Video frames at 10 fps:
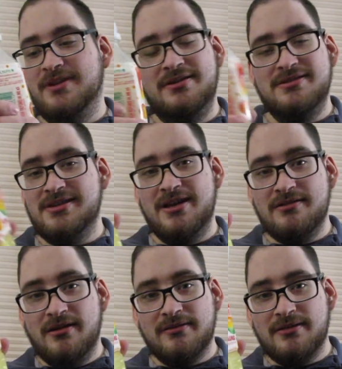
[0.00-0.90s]
I just
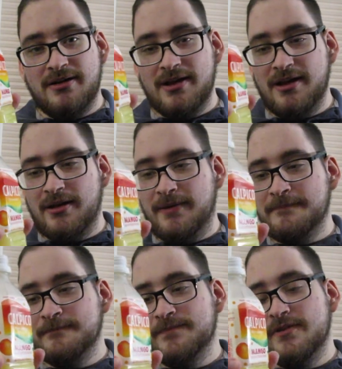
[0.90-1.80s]
can't talk today, can I?
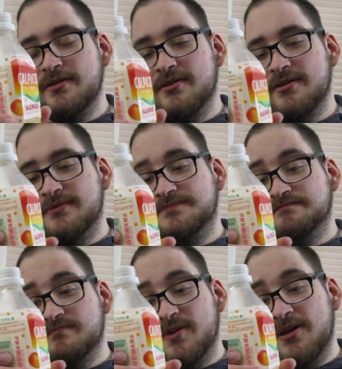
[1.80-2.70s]

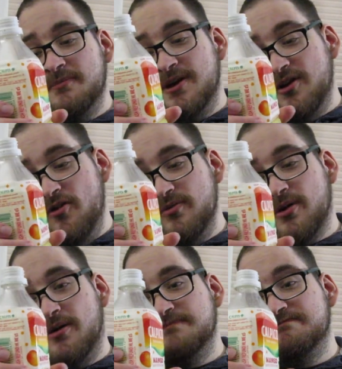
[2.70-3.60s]
But
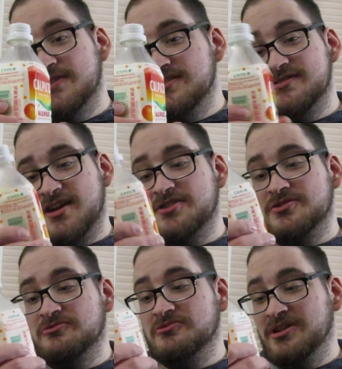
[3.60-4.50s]
overall, this is
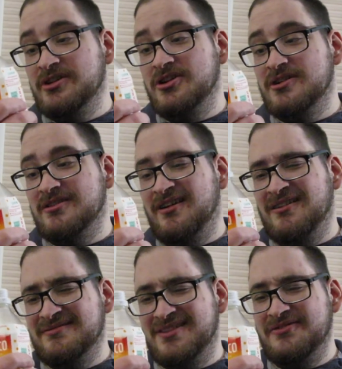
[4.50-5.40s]
actually really good.
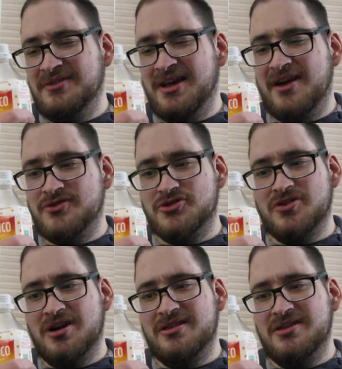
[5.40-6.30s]
I'll definitely have to
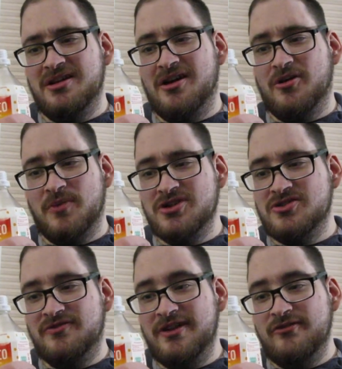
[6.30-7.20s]
try the
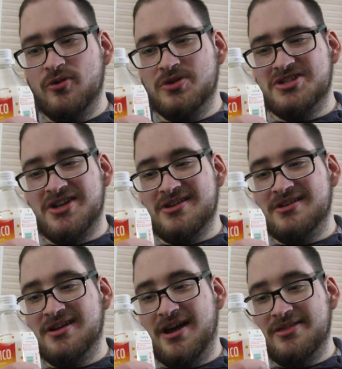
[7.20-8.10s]
original flavor, which
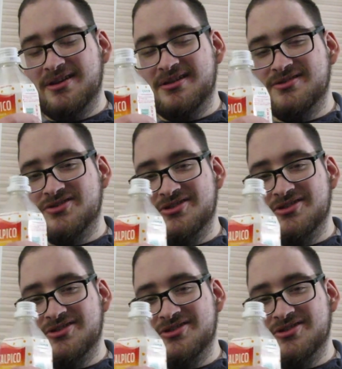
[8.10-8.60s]
I think is